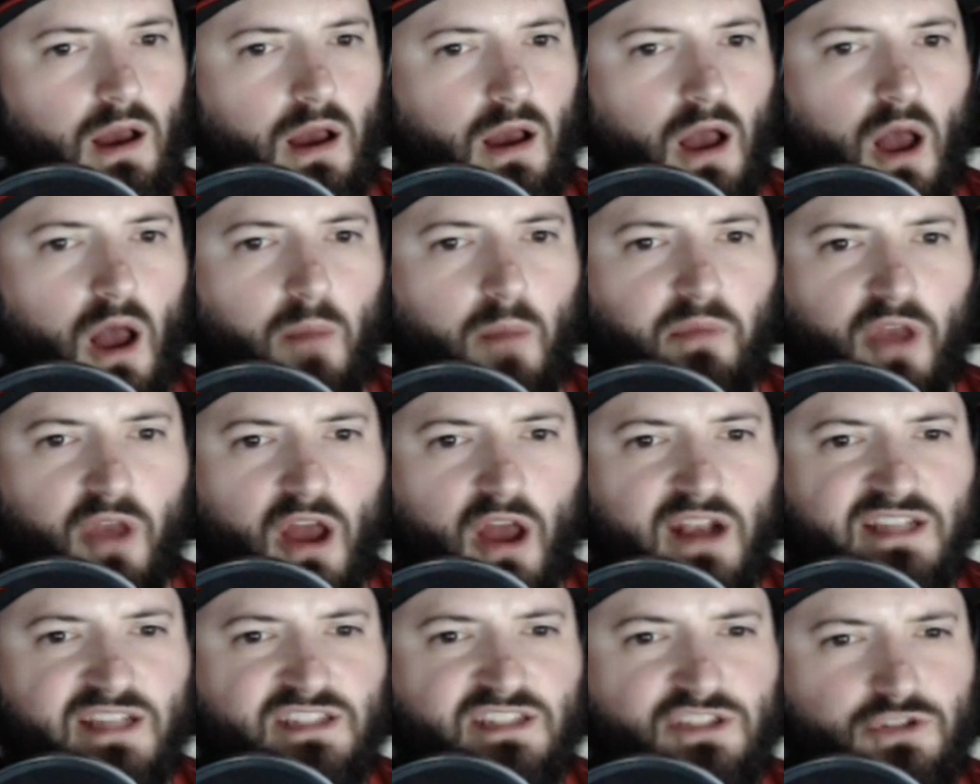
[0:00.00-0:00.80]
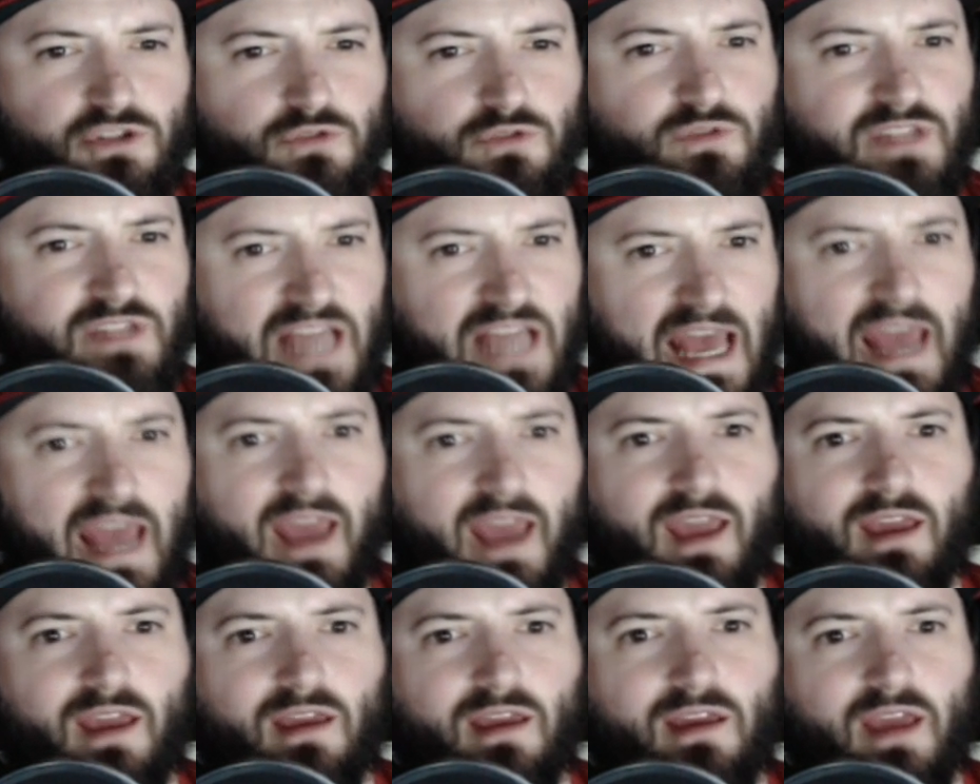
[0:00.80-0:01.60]
I'll be honest,
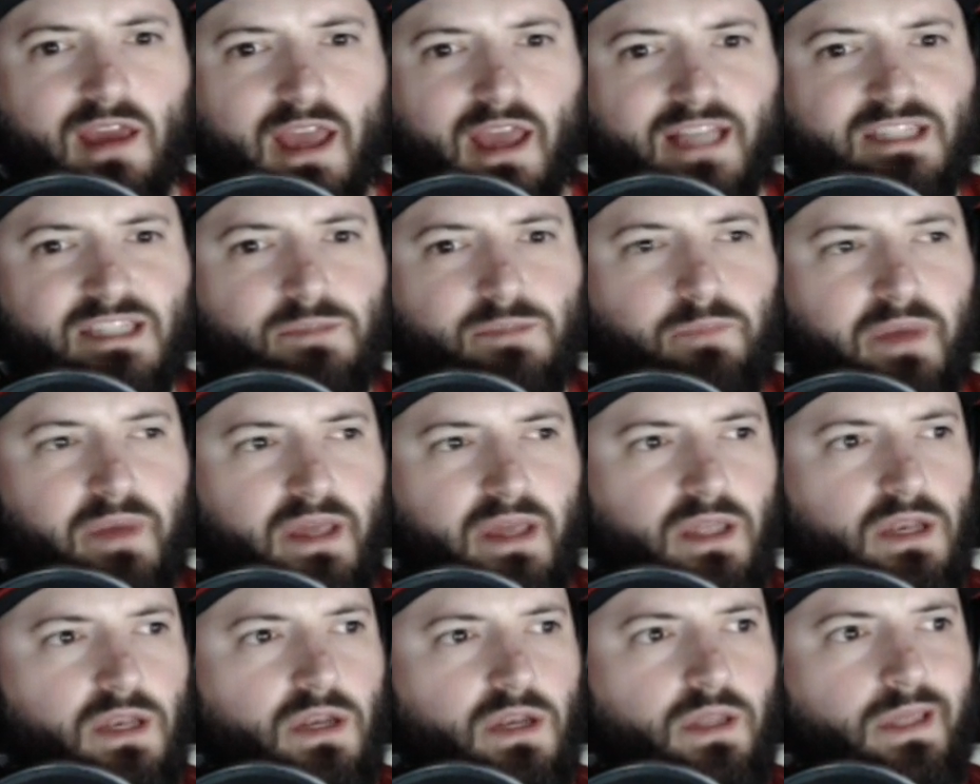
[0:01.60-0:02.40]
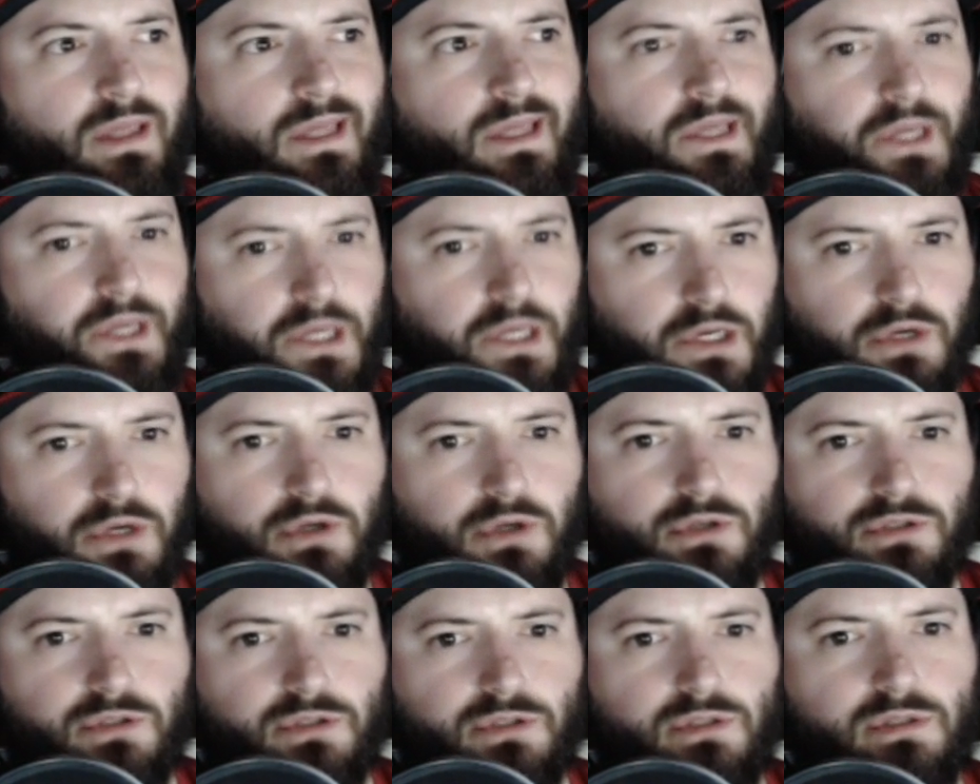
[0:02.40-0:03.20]
today, it's been
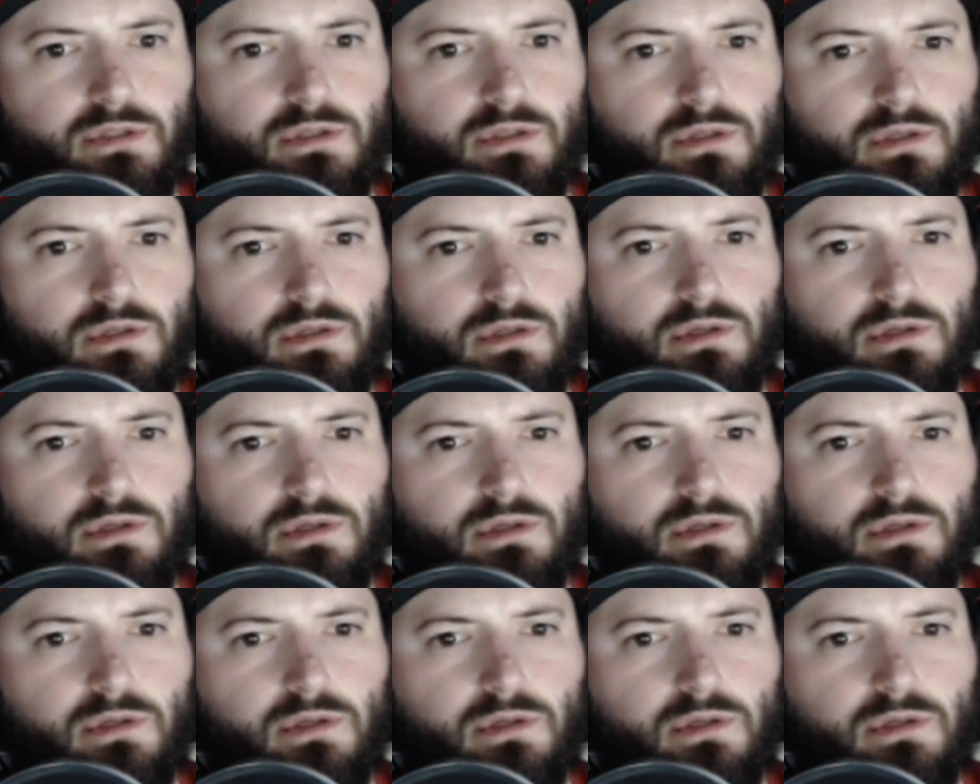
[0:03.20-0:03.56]
years.